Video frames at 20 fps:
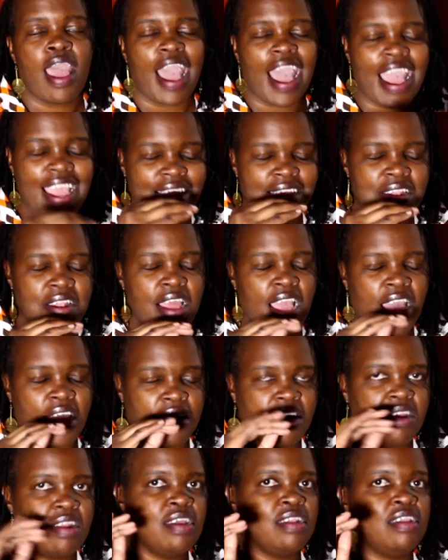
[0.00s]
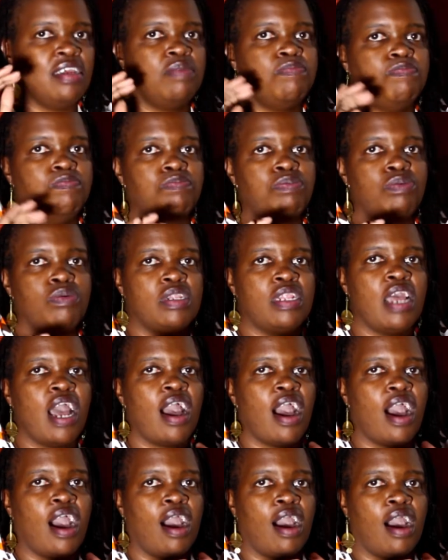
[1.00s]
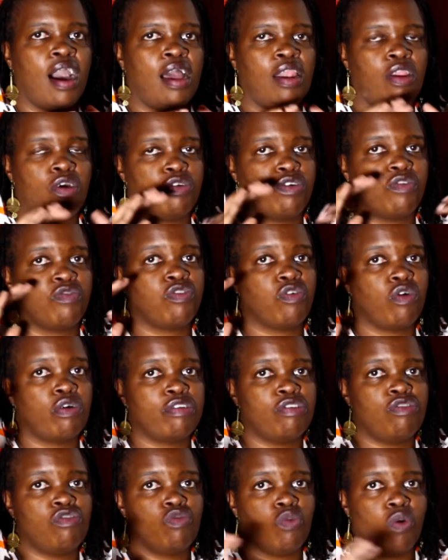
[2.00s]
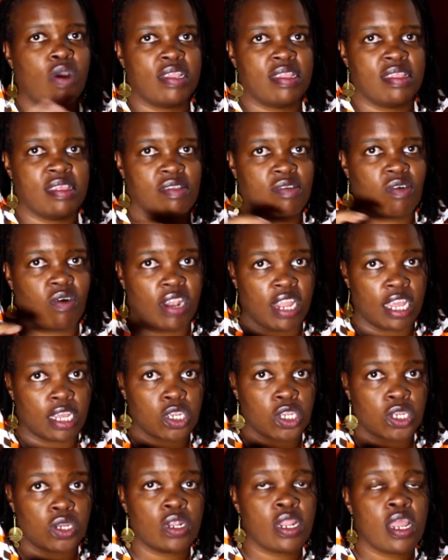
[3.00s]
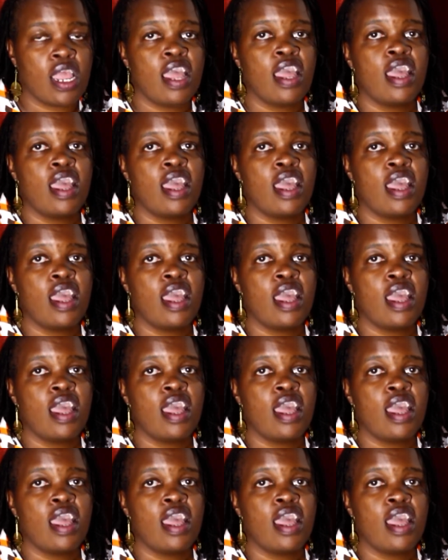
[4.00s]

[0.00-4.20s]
I really did put a lot of thought towards this collection,